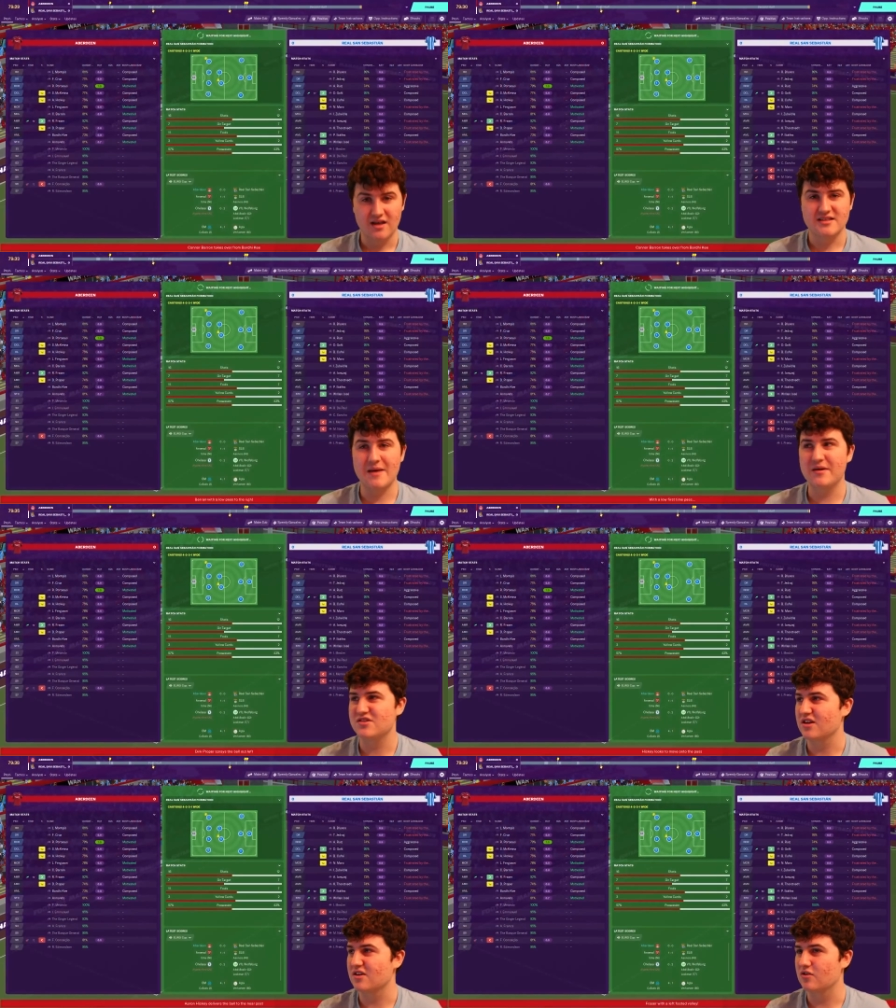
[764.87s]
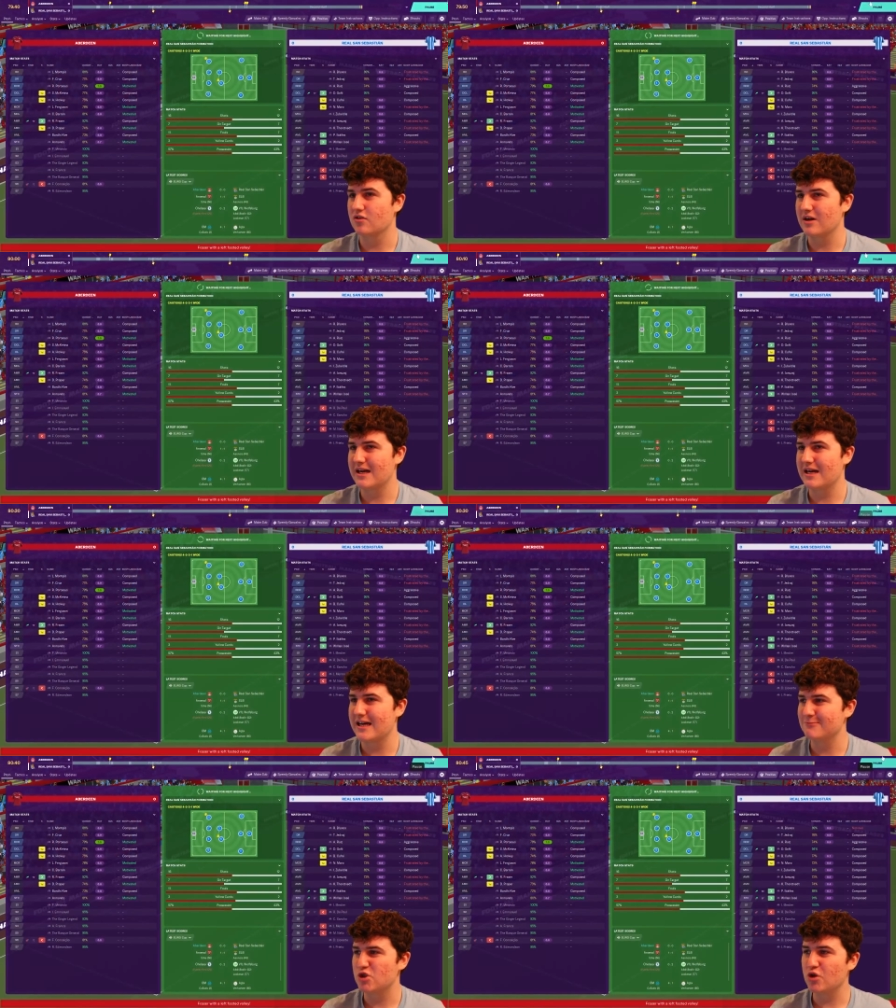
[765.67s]
10 minutes to go.
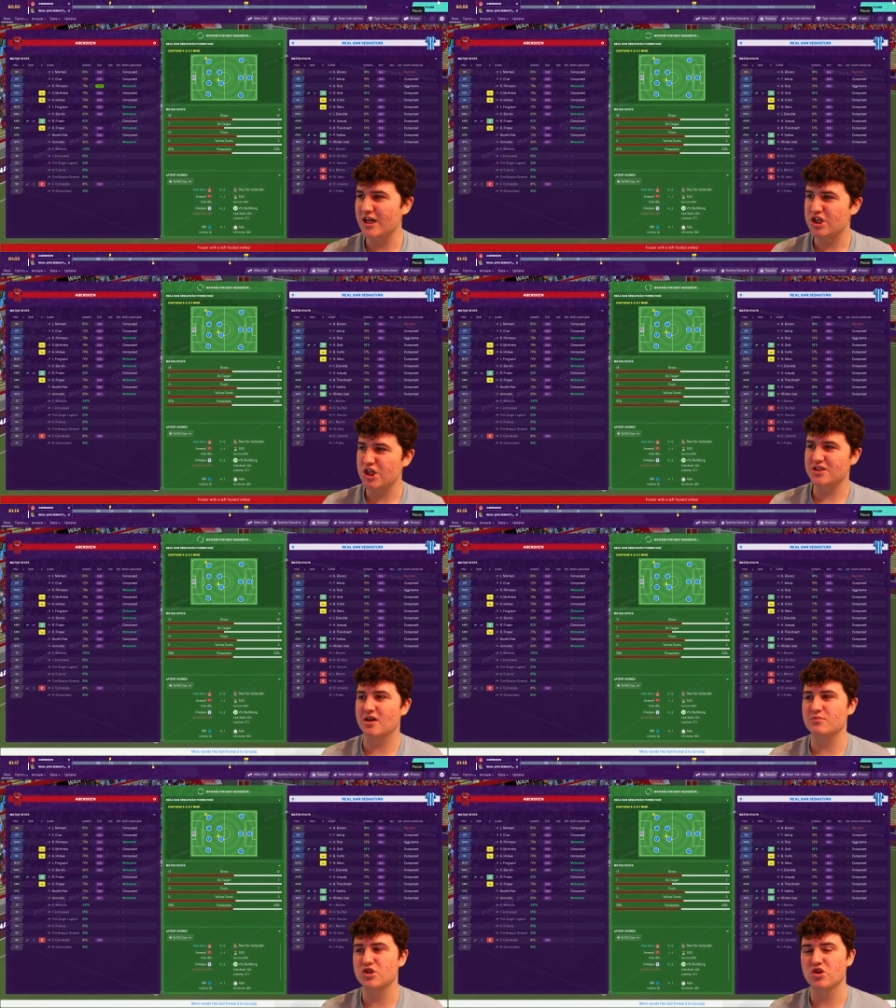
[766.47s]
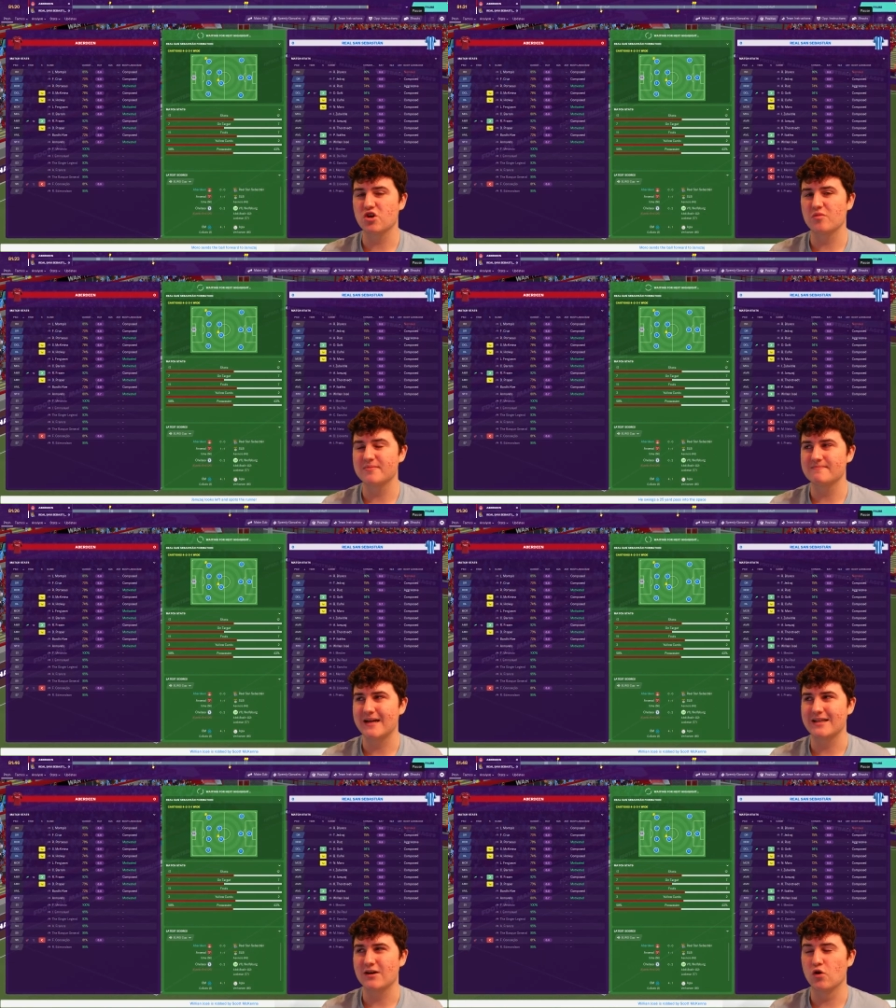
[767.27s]
Uh, do I shut up shop
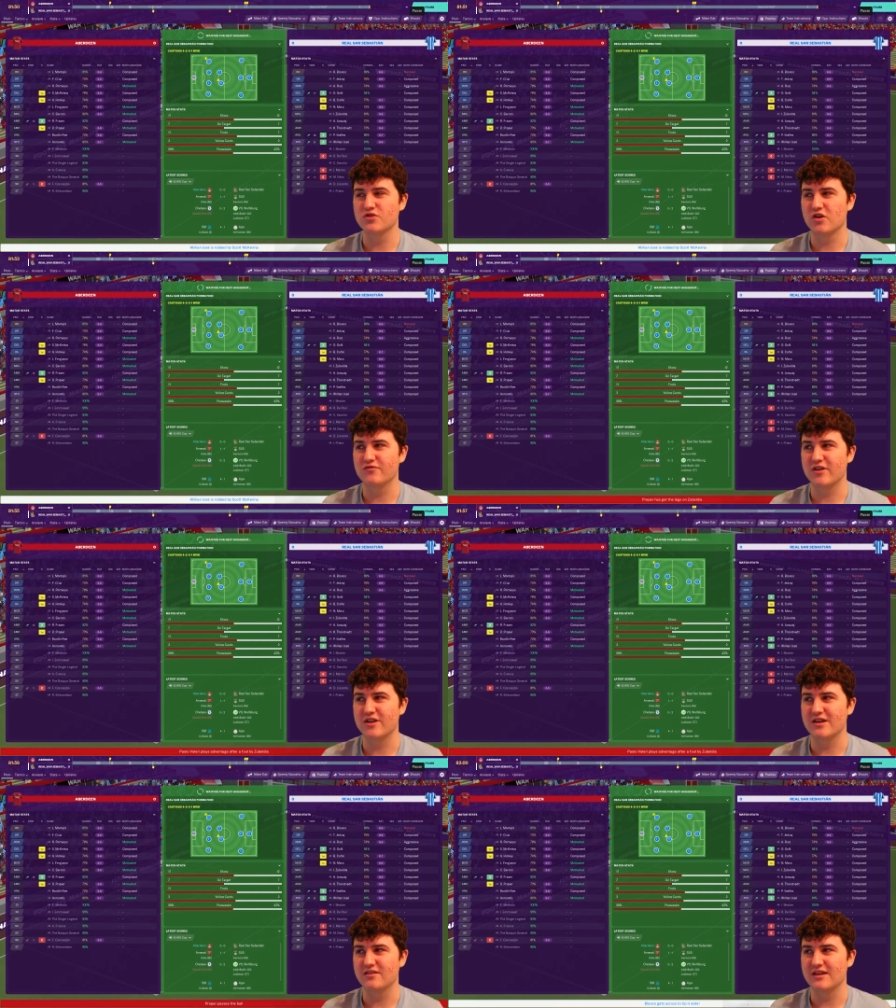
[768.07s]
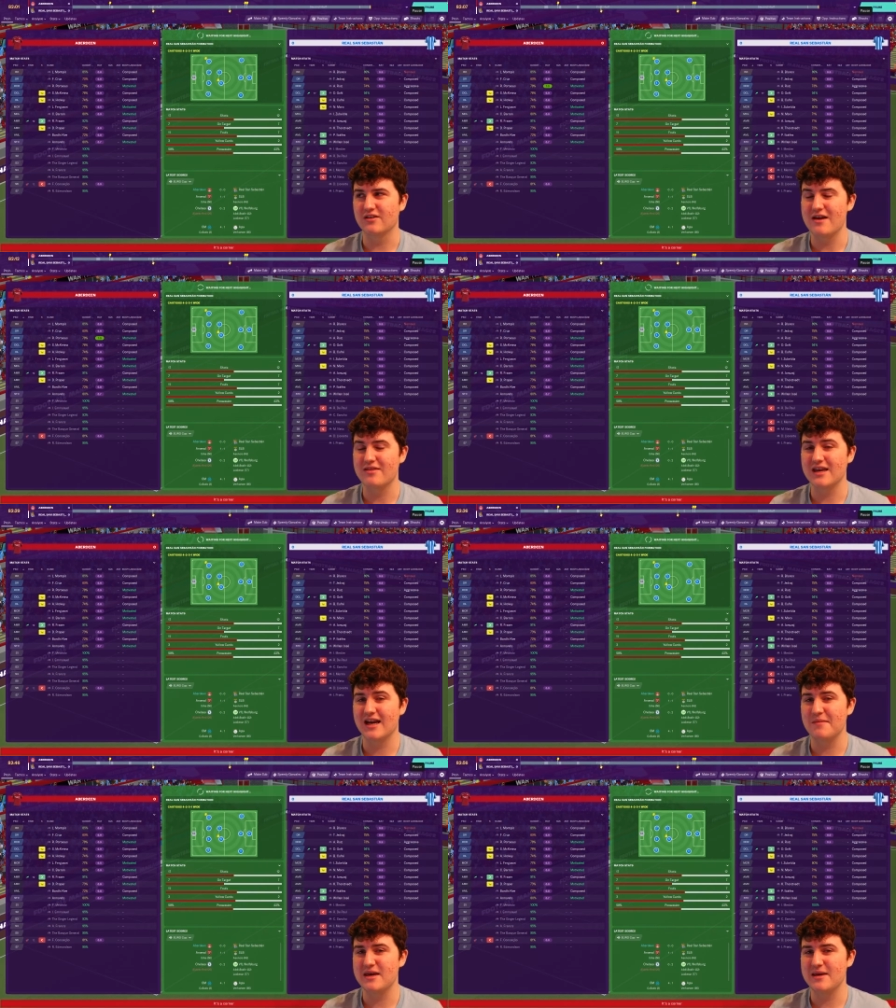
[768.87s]
and hold on for the nil-nil? I think
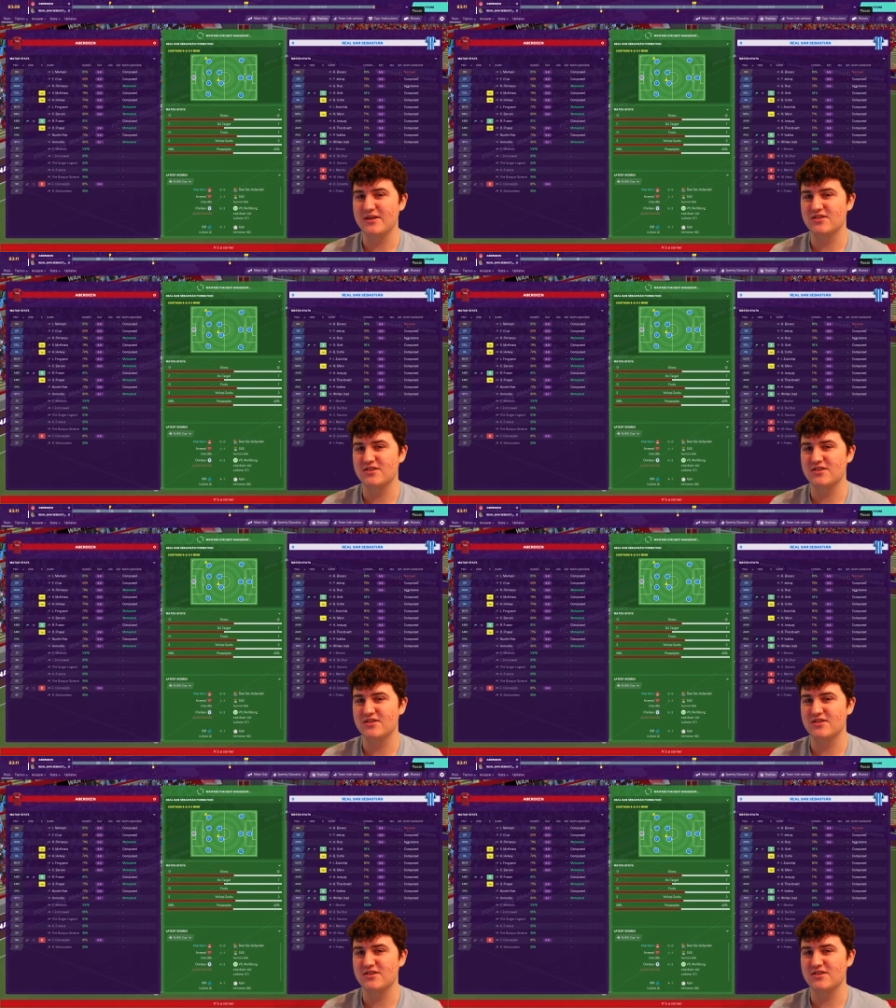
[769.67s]
I maybe